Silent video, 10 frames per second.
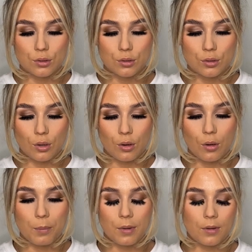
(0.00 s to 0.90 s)

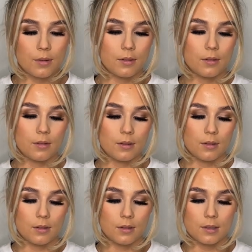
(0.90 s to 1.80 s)
Taupe?
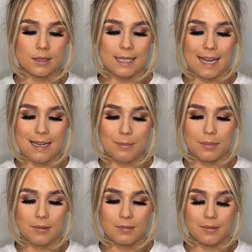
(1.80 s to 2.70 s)
Tape?
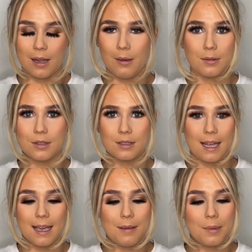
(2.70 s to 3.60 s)
No, it's not
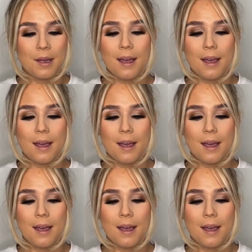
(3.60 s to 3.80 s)
tape.